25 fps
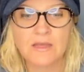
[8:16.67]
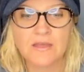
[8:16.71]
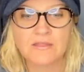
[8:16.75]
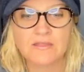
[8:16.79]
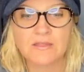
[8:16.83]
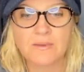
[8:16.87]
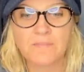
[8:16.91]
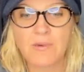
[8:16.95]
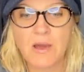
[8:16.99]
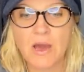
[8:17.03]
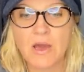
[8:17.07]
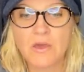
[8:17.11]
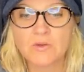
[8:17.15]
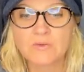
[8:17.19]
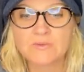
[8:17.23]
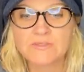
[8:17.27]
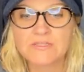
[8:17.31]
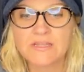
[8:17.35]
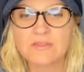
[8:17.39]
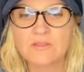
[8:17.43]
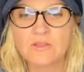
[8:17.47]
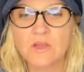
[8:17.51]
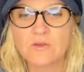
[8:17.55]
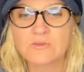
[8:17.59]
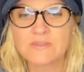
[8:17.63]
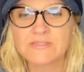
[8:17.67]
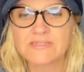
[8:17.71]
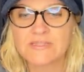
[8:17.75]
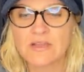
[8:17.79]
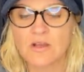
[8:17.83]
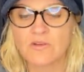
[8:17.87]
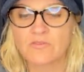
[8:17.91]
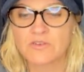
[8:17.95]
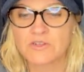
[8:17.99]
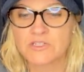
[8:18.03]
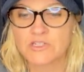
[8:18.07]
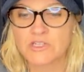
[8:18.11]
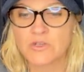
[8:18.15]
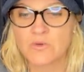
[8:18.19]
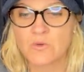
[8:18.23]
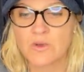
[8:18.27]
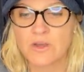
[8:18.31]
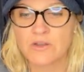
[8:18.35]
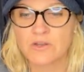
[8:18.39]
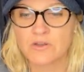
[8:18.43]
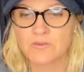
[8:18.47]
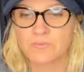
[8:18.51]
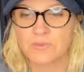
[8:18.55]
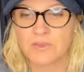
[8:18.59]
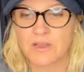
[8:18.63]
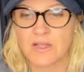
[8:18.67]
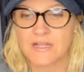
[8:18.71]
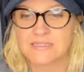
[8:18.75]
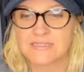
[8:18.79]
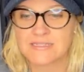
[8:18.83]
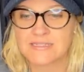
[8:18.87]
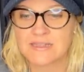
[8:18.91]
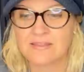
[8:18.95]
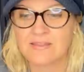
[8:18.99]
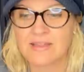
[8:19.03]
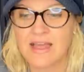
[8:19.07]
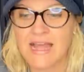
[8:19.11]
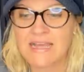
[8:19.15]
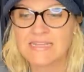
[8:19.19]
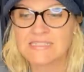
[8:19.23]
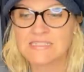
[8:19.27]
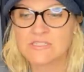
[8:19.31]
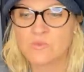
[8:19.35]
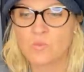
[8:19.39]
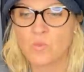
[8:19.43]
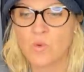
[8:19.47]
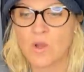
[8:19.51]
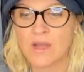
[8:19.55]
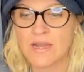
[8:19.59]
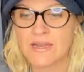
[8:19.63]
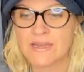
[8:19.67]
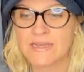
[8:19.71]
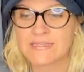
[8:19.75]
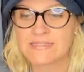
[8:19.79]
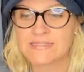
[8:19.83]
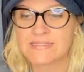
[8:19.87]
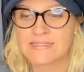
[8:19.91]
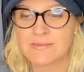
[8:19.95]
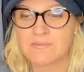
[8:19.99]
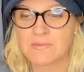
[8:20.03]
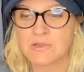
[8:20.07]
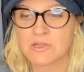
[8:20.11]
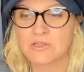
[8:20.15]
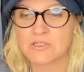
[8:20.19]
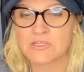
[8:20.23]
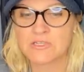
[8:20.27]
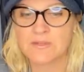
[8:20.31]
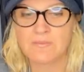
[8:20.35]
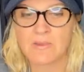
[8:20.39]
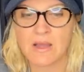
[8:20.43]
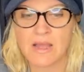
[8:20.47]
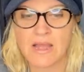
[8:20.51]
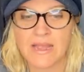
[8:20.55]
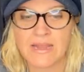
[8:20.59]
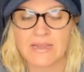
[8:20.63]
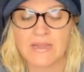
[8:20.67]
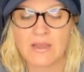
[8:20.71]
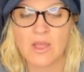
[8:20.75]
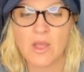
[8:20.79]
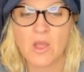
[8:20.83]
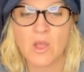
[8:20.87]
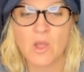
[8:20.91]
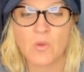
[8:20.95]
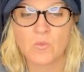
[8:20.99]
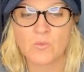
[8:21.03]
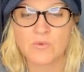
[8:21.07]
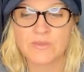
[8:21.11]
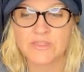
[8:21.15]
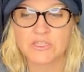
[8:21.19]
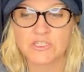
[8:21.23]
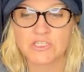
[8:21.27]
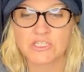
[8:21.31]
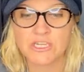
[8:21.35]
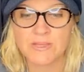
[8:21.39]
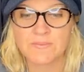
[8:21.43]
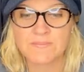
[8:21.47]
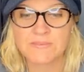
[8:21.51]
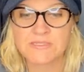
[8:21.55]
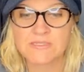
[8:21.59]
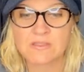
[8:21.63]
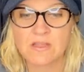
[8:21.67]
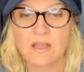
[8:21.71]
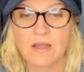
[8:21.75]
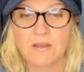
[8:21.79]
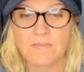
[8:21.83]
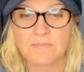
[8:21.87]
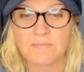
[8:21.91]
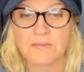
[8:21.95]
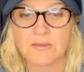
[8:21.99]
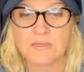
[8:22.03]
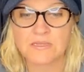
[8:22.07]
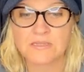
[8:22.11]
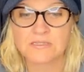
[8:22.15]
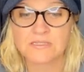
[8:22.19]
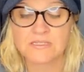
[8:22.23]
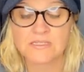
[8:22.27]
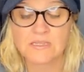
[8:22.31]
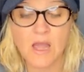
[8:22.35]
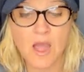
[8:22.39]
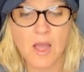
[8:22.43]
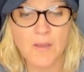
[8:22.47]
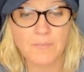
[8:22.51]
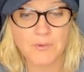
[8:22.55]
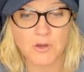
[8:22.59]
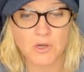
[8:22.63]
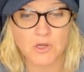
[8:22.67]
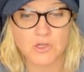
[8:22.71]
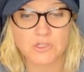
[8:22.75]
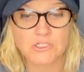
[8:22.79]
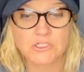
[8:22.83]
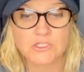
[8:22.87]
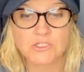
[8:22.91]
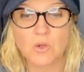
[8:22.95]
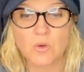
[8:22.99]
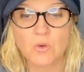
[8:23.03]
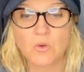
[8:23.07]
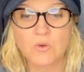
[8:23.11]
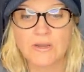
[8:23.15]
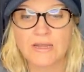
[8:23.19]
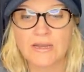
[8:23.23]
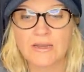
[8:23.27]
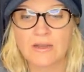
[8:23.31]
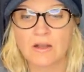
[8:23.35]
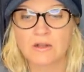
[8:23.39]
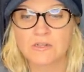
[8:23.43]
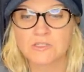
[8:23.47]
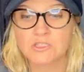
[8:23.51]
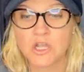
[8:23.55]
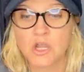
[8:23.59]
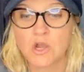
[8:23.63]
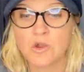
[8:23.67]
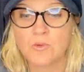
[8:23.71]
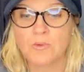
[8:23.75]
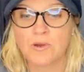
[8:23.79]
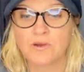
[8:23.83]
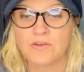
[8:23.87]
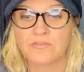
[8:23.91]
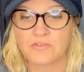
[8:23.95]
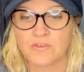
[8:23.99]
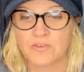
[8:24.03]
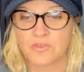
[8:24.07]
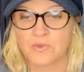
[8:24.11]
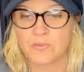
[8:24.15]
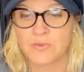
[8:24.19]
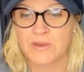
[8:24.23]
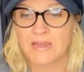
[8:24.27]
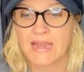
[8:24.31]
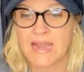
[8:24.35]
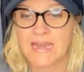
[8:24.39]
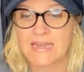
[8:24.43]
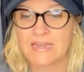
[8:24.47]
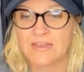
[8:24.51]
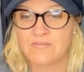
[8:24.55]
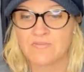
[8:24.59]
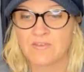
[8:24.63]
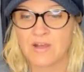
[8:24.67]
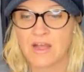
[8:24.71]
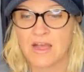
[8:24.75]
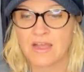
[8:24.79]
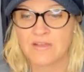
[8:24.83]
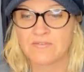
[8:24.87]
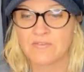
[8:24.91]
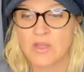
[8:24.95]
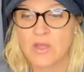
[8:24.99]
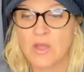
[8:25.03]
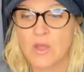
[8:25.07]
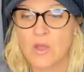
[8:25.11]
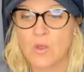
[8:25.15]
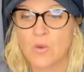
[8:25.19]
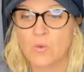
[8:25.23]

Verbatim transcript: The bottles alone sell for two hundred plus. The last one, similar to mine, with a chipped stop stopper, sold in October for three hundred eighty-five dollars.